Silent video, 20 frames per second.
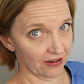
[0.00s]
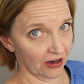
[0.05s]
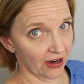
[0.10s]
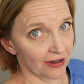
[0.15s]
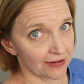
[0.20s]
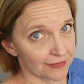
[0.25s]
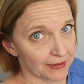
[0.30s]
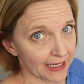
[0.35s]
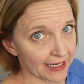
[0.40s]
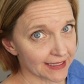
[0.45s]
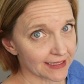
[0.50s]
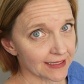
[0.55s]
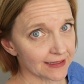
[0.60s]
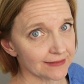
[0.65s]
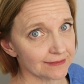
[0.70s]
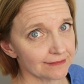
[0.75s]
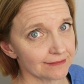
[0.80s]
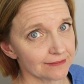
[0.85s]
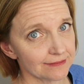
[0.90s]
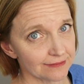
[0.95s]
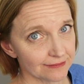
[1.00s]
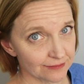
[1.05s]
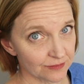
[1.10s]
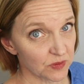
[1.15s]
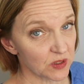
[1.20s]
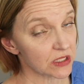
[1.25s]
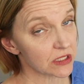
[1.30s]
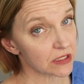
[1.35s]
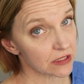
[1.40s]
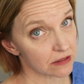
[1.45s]
heart rate
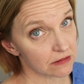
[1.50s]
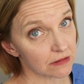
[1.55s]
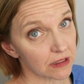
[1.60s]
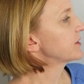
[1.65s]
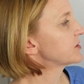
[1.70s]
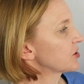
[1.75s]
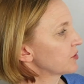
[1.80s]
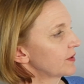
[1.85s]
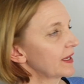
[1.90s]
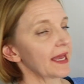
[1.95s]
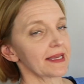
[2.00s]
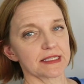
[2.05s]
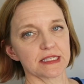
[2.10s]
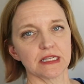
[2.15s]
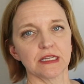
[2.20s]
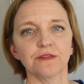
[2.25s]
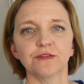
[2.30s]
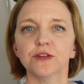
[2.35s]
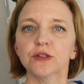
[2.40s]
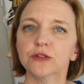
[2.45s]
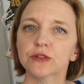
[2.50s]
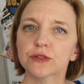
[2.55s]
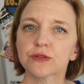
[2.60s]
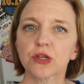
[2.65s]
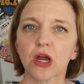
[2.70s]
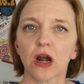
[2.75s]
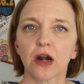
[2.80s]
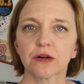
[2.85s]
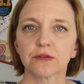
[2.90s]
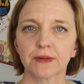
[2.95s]
really So hard. yes, if you use
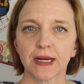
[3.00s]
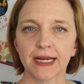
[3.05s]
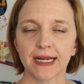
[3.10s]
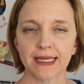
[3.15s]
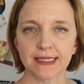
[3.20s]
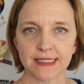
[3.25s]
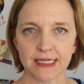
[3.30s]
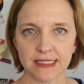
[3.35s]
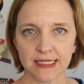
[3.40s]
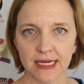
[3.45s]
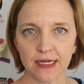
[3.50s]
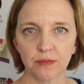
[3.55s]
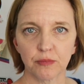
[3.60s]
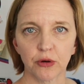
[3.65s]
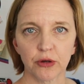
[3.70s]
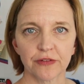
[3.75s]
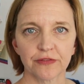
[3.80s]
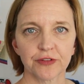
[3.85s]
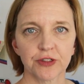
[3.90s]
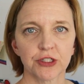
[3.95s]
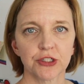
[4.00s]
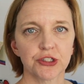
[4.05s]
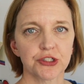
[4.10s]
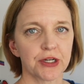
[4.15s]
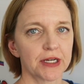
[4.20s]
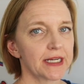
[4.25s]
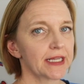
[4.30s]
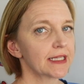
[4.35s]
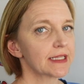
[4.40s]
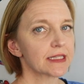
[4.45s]
heart rate as a data point for your
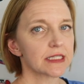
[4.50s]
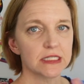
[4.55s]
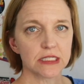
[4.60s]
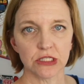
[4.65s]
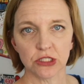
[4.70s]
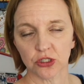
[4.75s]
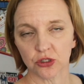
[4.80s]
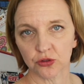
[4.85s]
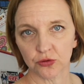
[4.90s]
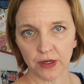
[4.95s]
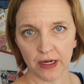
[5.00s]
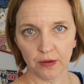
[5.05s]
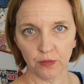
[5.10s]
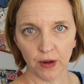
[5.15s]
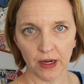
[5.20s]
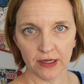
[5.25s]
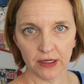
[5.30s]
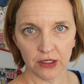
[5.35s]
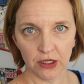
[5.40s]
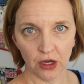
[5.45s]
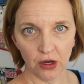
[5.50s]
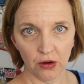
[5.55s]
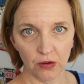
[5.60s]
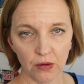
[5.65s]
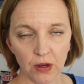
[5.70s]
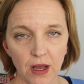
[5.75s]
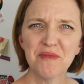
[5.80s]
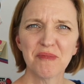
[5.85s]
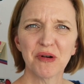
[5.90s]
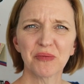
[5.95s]
training, this is a great way to
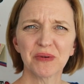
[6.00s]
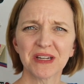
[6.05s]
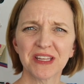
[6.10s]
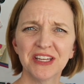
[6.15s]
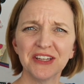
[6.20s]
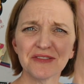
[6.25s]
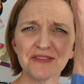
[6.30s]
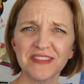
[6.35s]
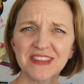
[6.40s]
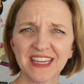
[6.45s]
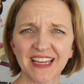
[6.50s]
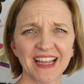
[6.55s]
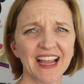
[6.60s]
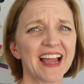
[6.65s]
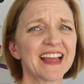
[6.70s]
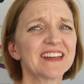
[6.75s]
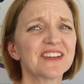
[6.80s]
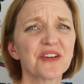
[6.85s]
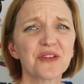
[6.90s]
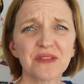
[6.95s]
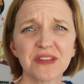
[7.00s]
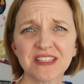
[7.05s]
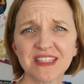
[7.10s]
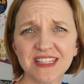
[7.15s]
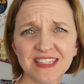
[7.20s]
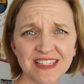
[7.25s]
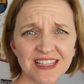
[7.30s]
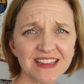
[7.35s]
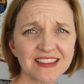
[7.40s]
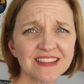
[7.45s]
go. But what do you think? I know this
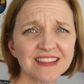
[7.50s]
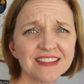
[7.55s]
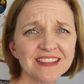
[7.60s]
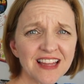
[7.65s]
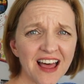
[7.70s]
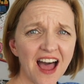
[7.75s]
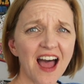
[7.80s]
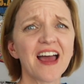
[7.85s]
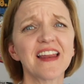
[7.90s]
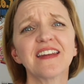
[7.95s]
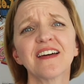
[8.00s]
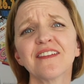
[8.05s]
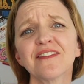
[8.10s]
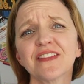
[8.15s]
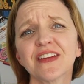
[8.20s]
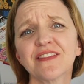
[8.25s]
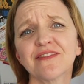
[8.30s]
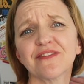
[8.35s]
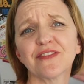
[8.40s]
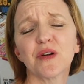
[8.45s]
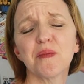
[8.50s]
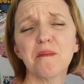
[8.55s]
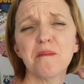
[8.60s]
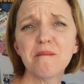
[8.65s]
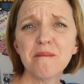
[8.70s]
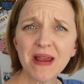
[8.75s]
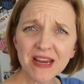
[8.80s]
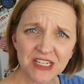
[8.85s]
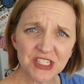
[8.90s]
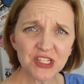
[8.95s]
is a lot of
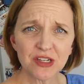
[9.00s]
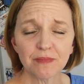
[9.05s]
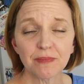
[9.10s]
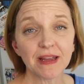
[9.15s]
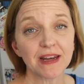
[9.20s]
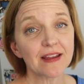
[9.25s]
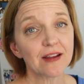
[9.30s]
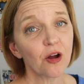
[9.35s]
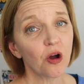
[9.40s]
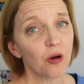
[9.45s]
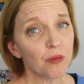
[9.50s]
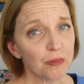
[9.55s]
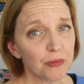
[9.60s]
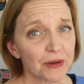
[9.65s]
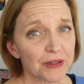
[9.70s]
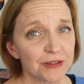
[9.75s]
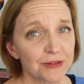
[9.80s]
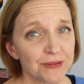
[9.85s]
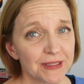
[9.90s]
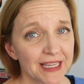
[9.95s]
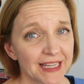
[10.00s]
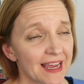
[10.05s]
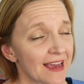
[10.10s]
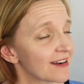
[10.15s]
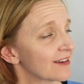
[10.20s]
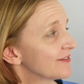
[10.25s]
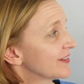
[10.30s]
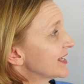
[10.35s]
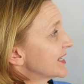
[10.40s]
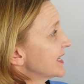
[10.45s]
information, but I hope what you get
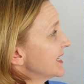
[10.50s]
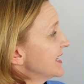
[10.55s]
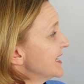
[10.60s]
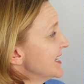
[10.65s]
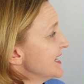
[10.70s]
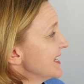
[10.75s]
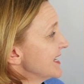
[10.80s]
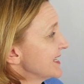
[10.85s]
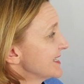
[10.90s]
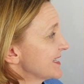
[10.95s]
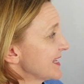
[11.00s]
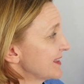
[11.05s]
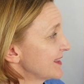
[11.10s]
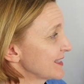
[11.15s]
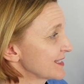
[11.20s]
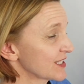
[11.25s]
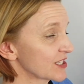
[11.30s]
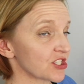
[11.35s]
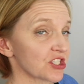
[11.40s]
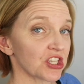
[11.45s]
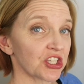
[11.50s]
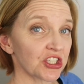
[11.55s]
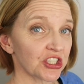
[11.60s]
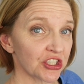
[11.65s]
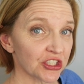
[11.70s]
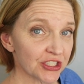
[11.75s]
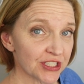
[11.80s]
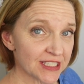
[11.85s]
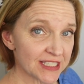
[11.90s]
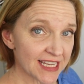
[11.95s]
out of it is that this is a
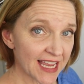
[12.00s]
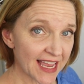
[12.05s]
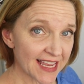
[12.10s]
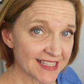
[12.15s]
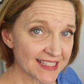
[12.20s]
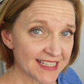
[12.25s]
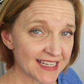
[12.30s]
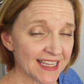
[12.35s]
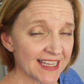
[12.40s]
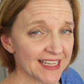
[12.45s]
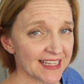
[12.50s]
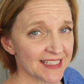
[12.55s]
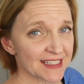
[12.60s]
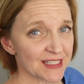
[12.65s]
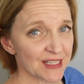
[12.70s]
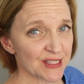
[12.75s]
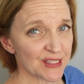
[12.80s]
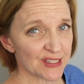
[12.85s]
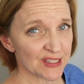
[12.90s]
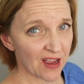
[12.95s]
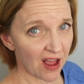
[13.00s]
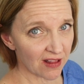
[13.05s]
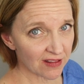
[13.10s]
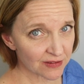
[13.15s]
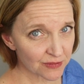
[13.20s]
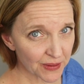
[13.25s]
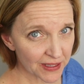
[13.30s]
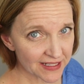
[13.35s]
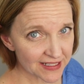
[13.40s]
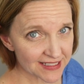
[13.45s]
good test. It's a
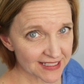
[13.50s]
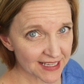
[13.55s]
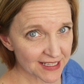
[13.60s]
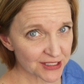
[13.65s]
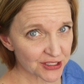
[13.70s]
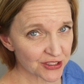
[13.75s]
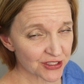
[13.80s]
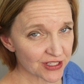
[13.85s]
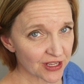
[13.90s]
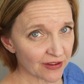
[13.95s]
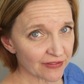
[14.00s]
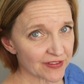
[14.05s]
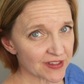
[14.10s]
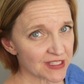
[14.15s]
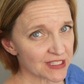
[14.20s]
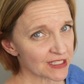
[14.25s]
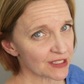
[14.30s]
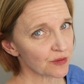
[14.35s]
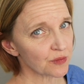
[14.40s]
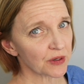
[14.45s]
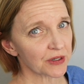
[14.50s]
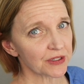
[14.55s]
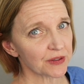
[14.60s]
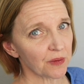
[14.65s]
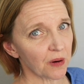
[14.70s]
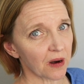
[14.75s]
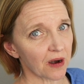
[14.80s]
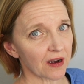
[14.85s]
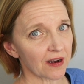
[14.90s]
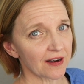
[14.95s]
solid way to test yourself and see where you
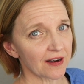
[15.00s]
so are. So